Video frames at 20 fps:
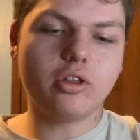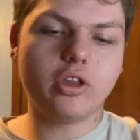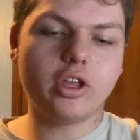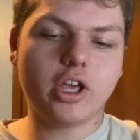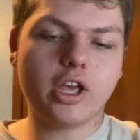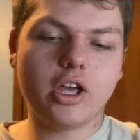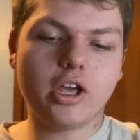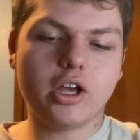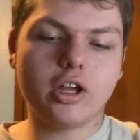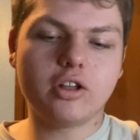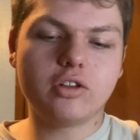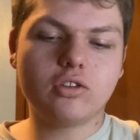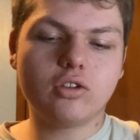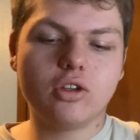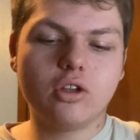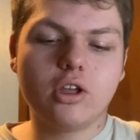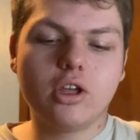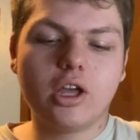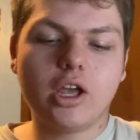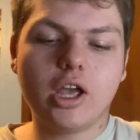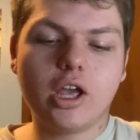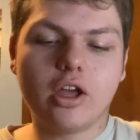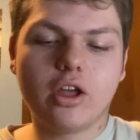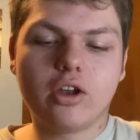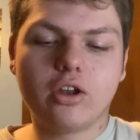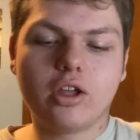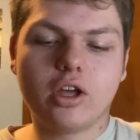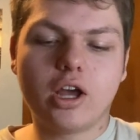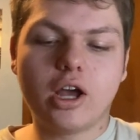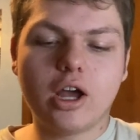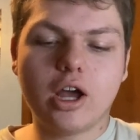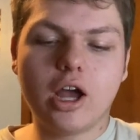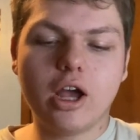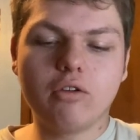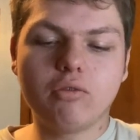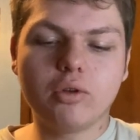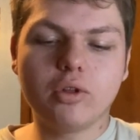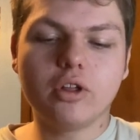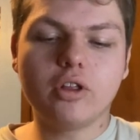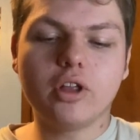the hands, and I
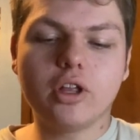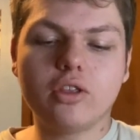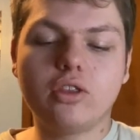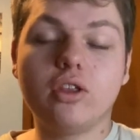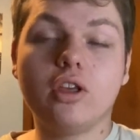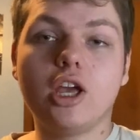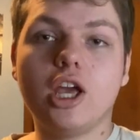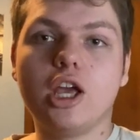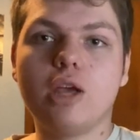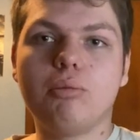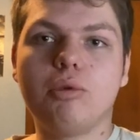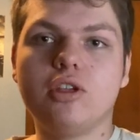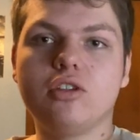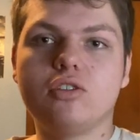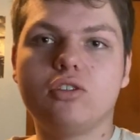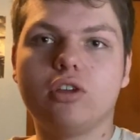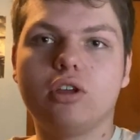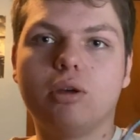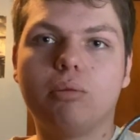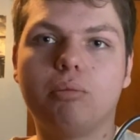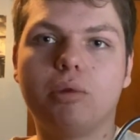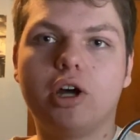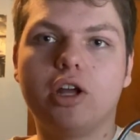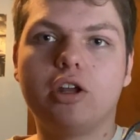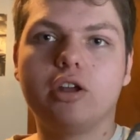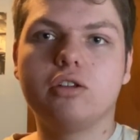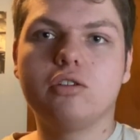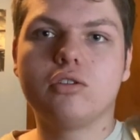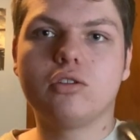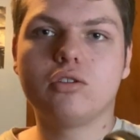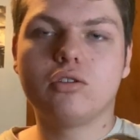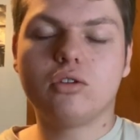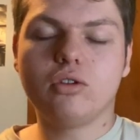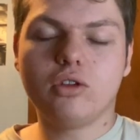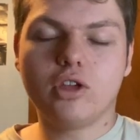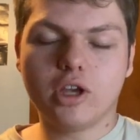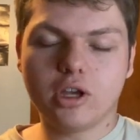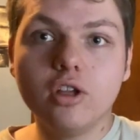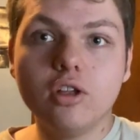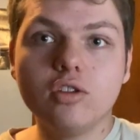really like the A, B, C, and buttons. So
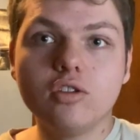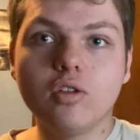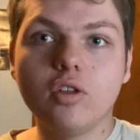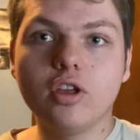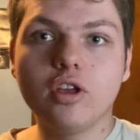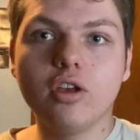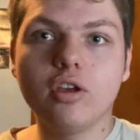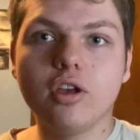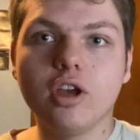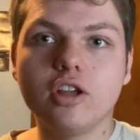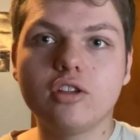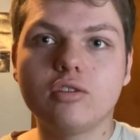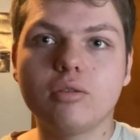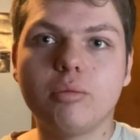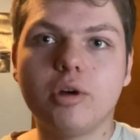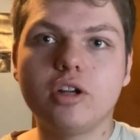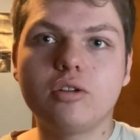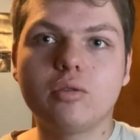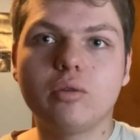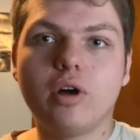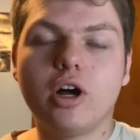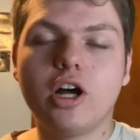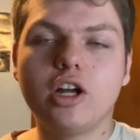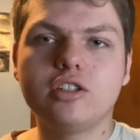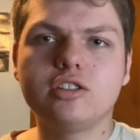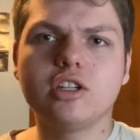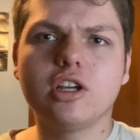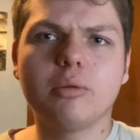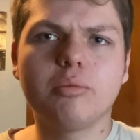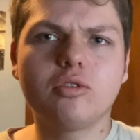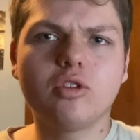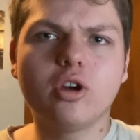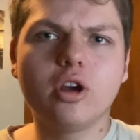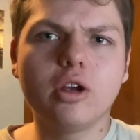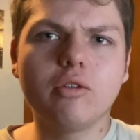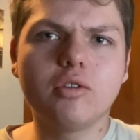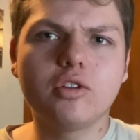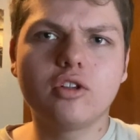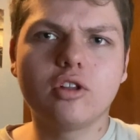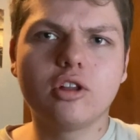yeah. So thank you guys so much for watching. I'm sorry
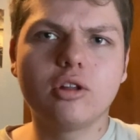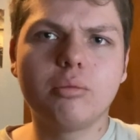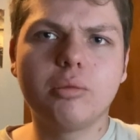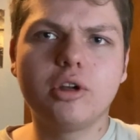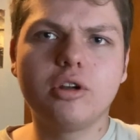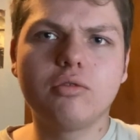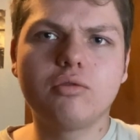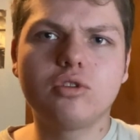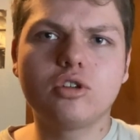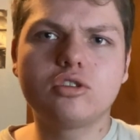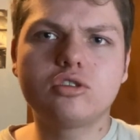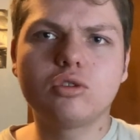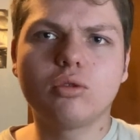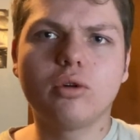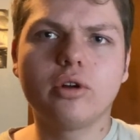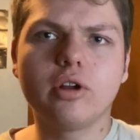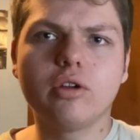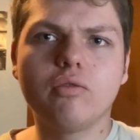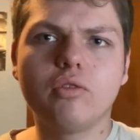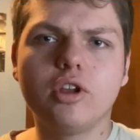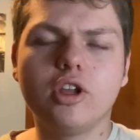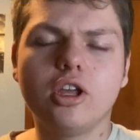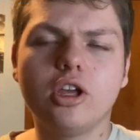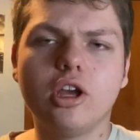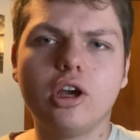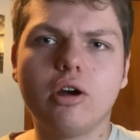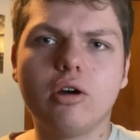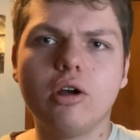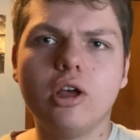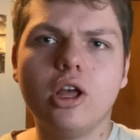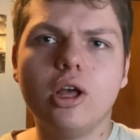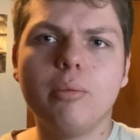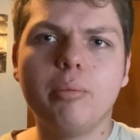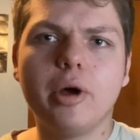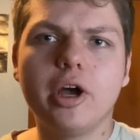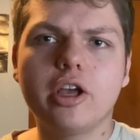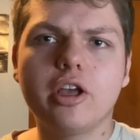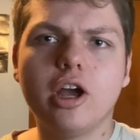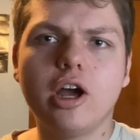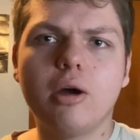if it's a little bit of a shorter video, but
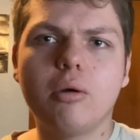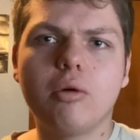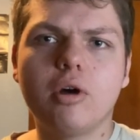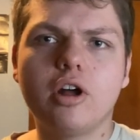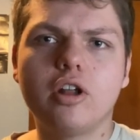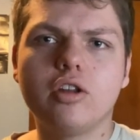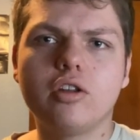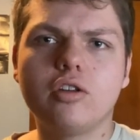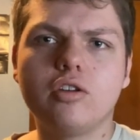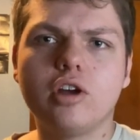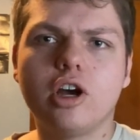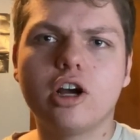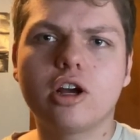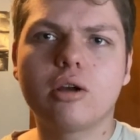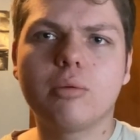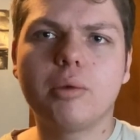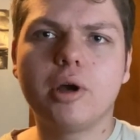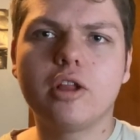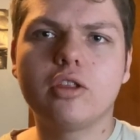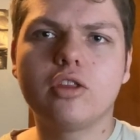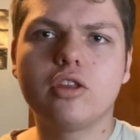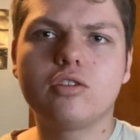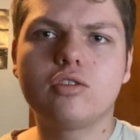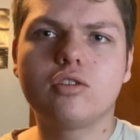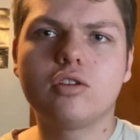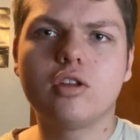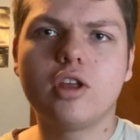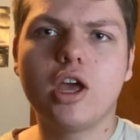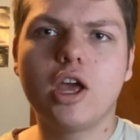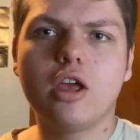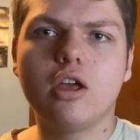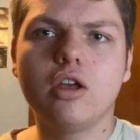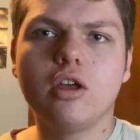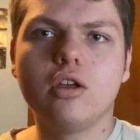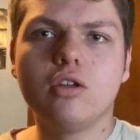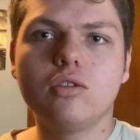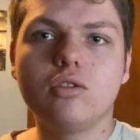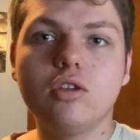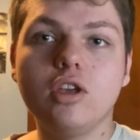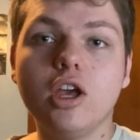I kind of wanted to talk about this today.
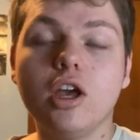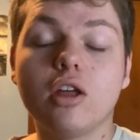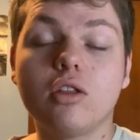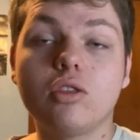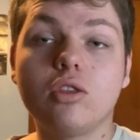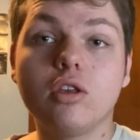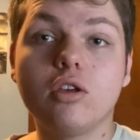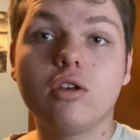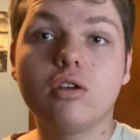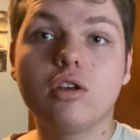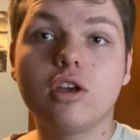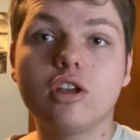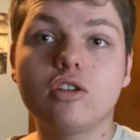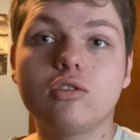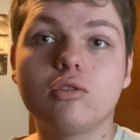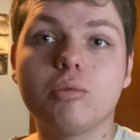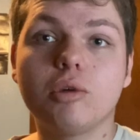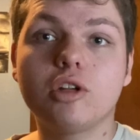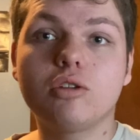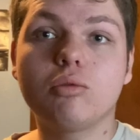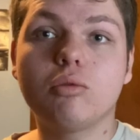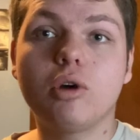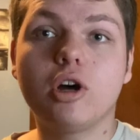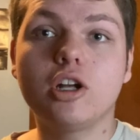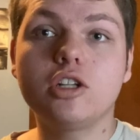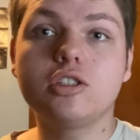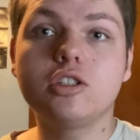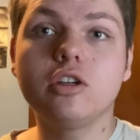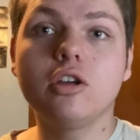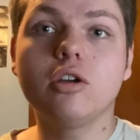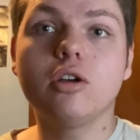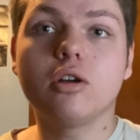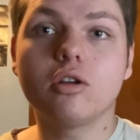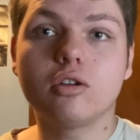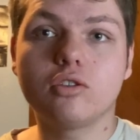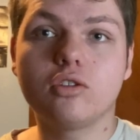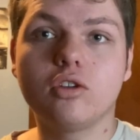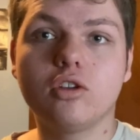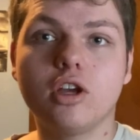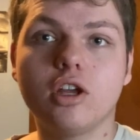So yeah, thank you guys so much for watching, and I'll
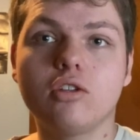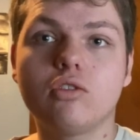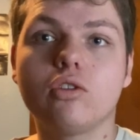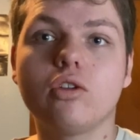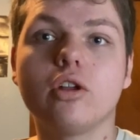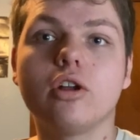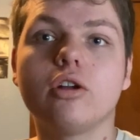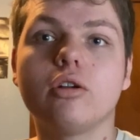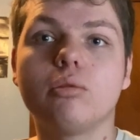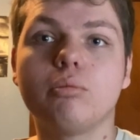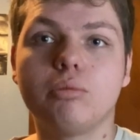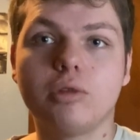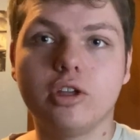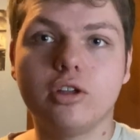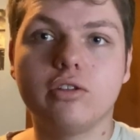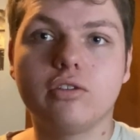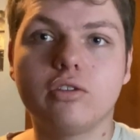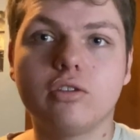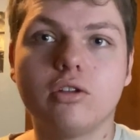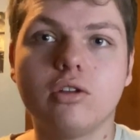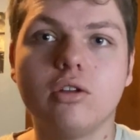see you guys later. Peace.